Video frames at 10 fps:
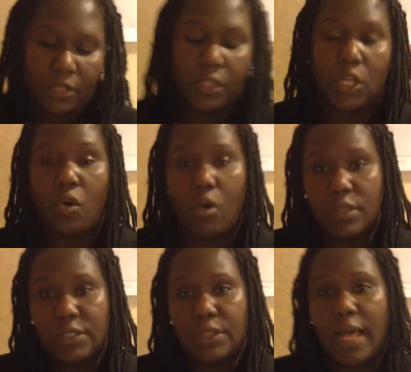The
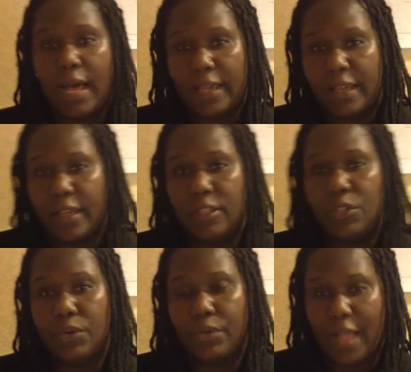cost to hire a
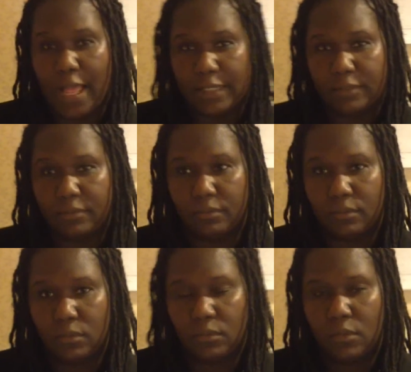new grad.
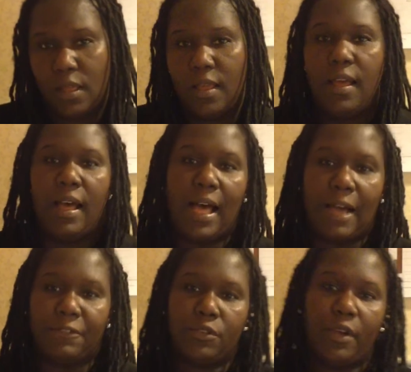
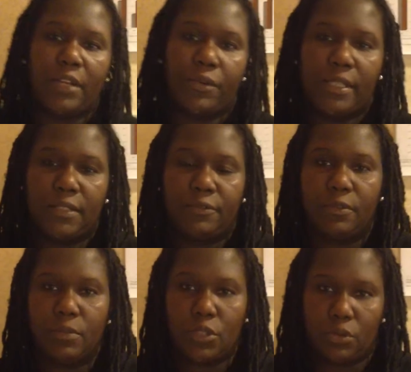After graduating
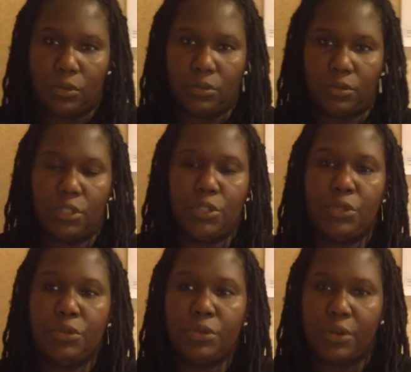from school, the
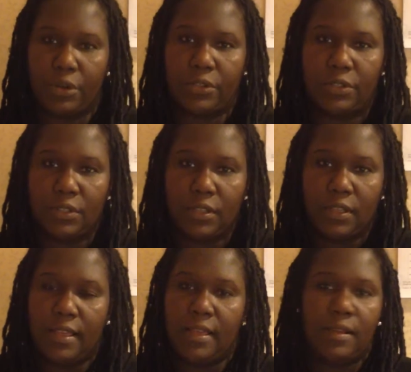new nurse
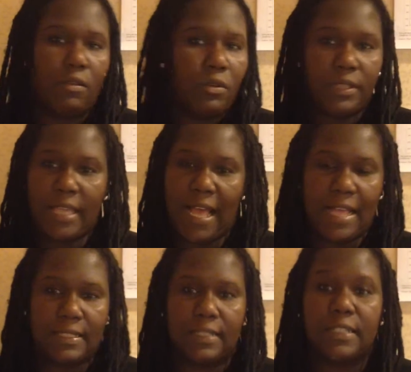only
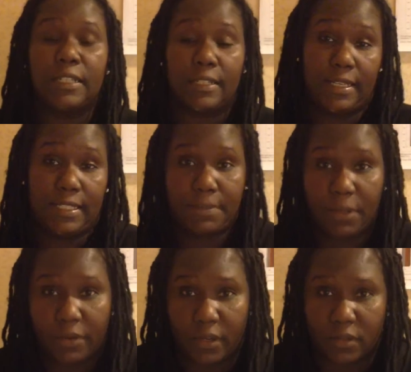has clinical
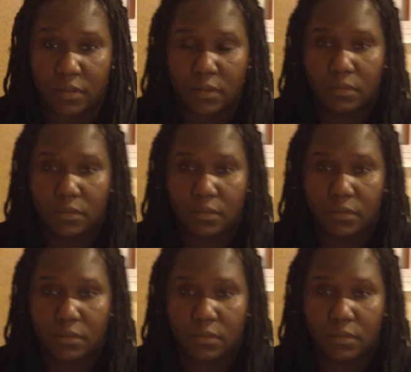experience.